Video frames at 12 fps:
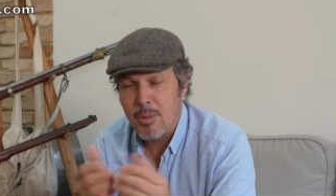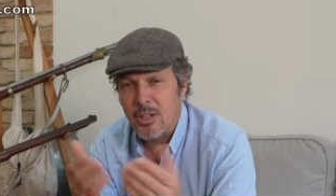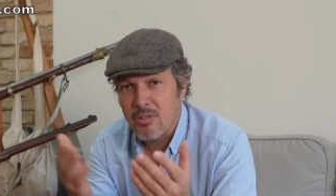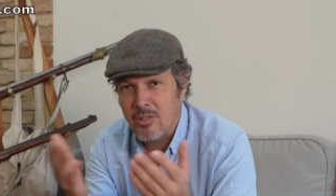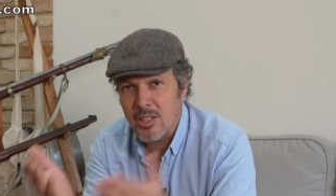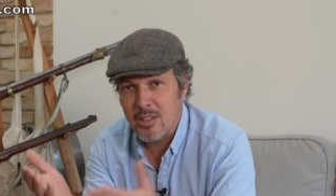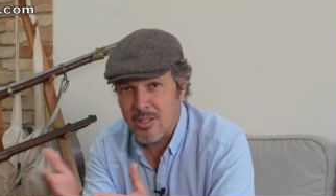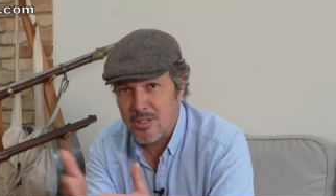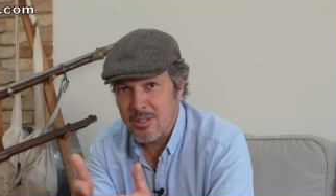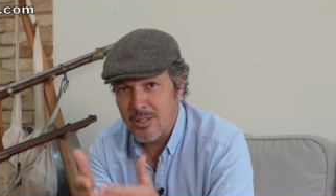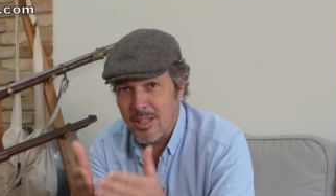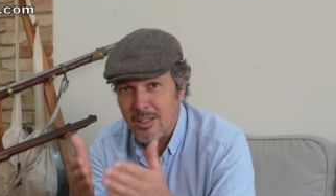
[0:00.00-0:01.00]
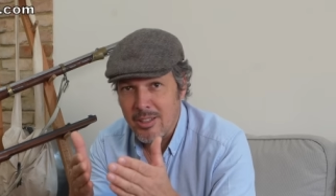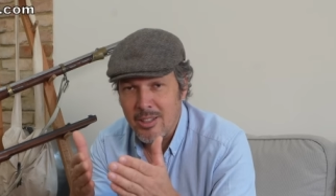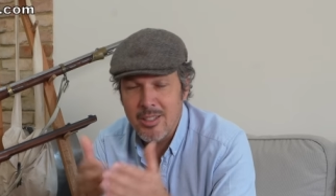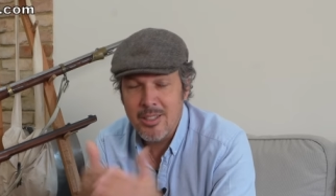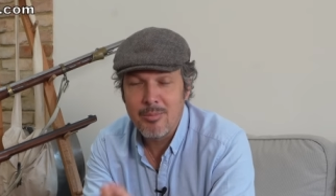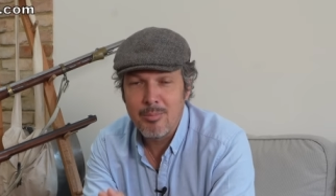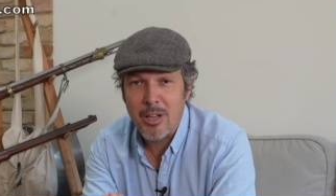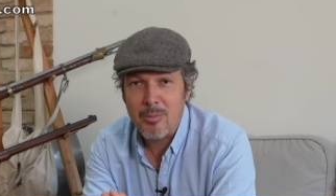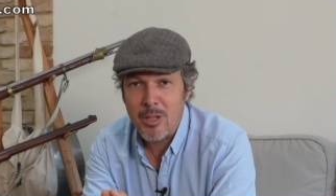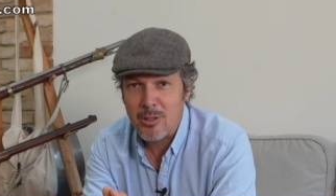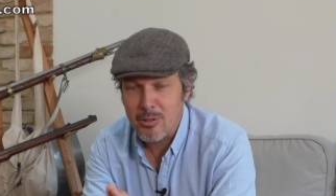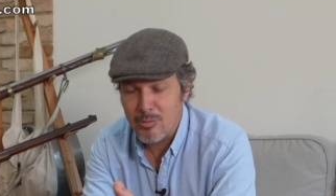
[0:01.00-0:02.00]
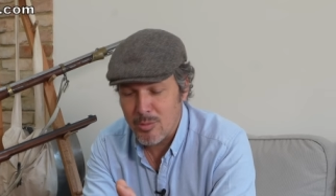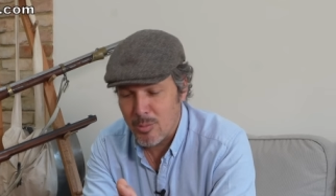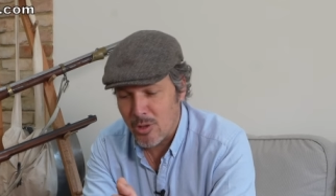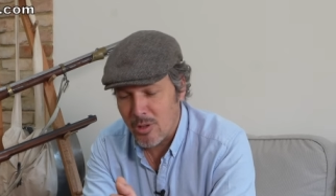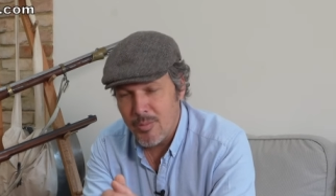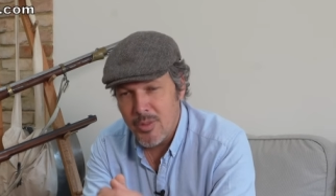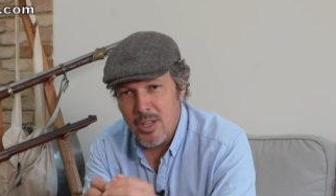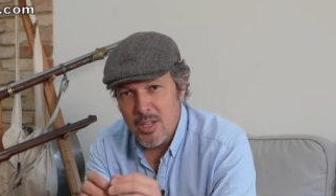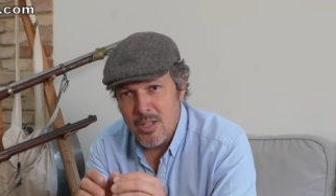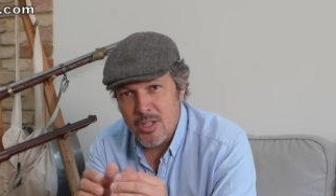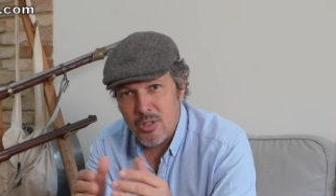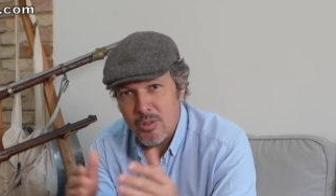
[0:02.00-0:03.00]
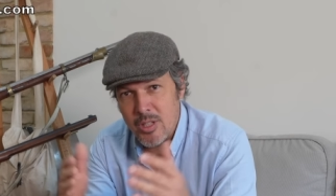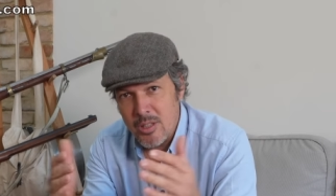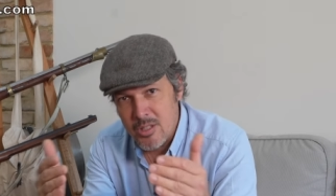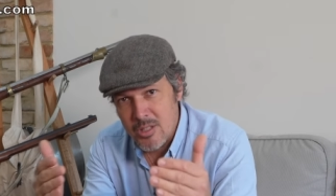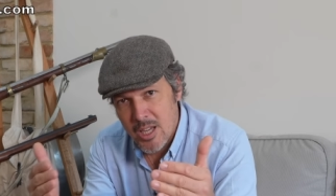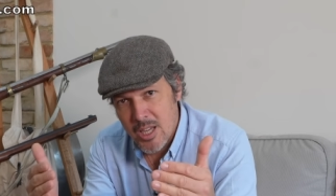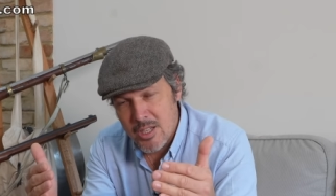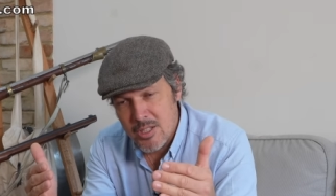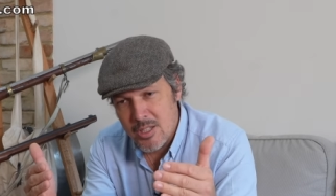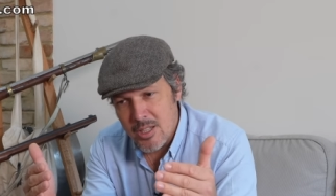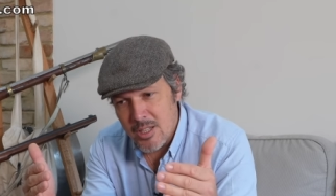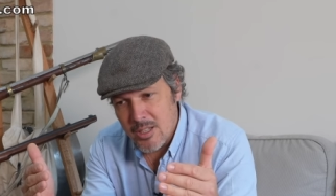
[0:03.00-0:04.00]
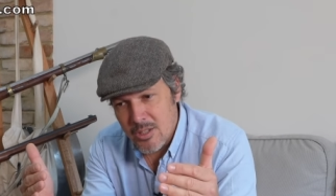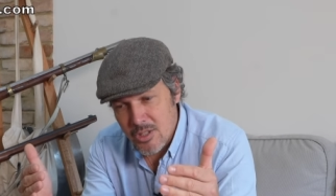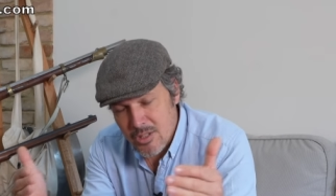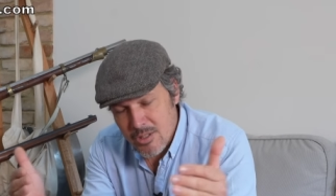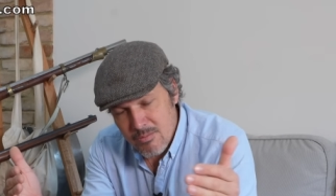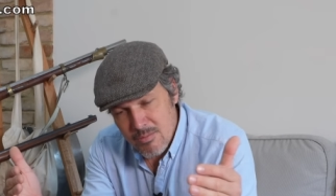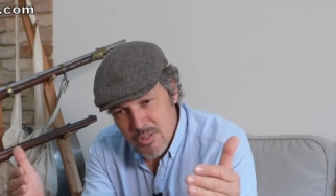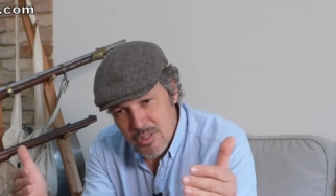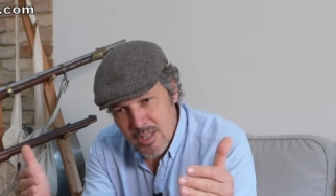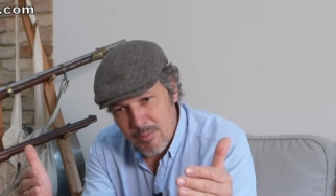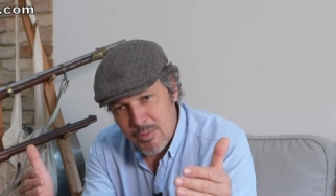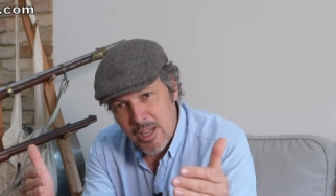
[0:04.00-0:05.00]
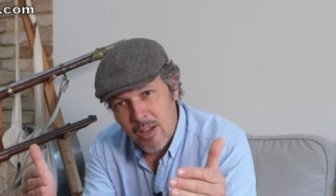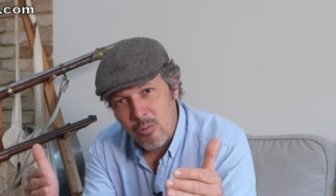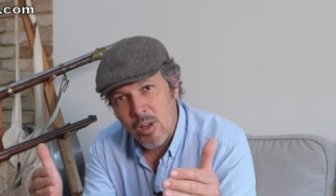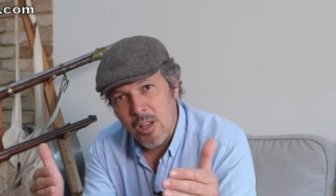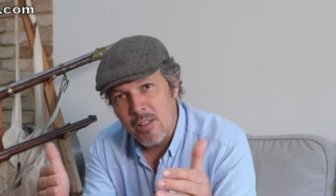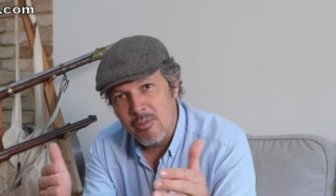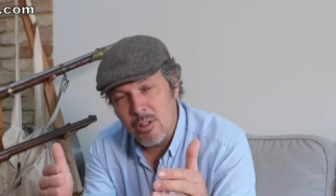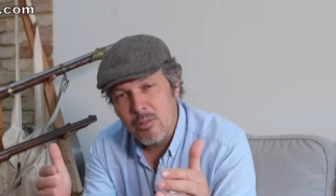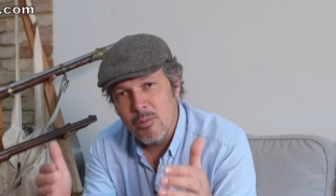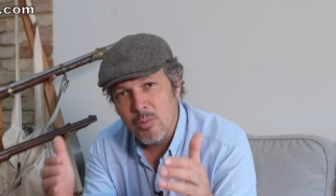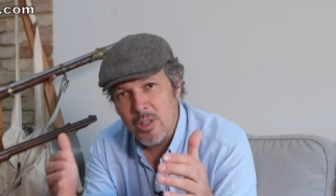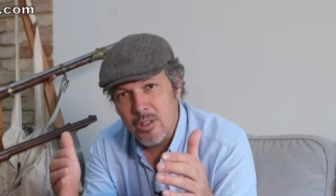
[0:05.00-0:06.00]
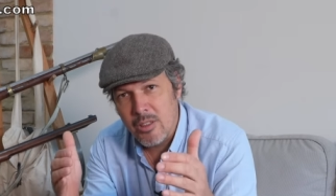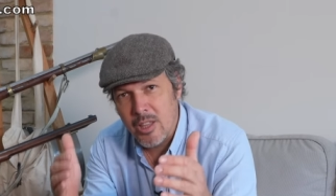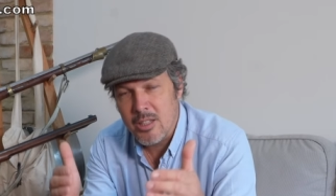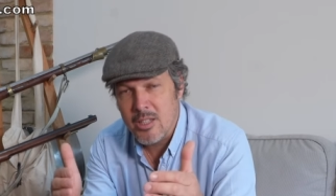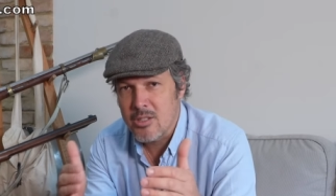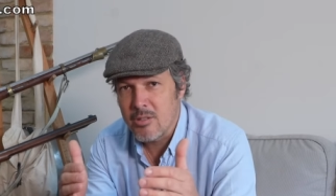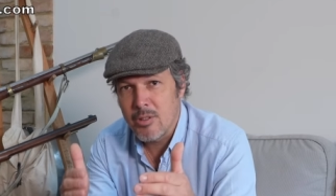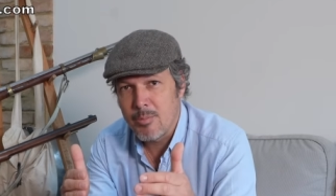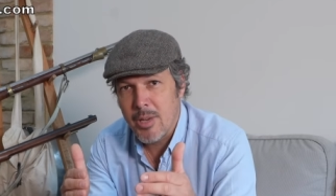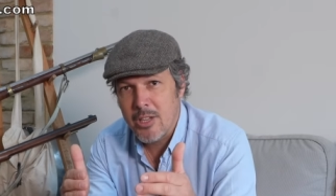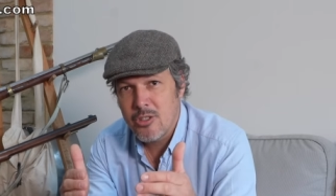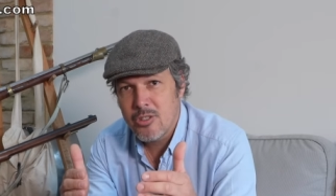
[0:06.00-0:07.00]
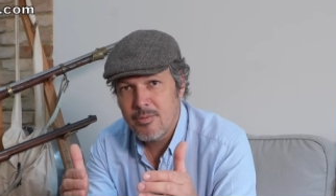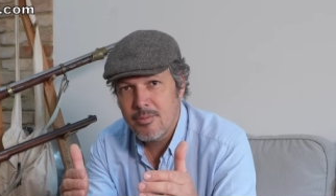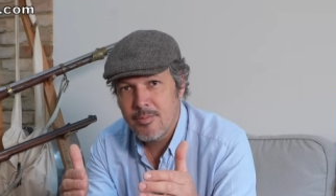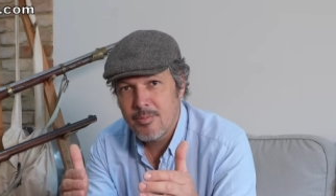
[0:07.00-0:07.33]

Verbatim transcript: patch thickness than the diameter of the ball. So in this case, just step down one level with the thickness of the patch.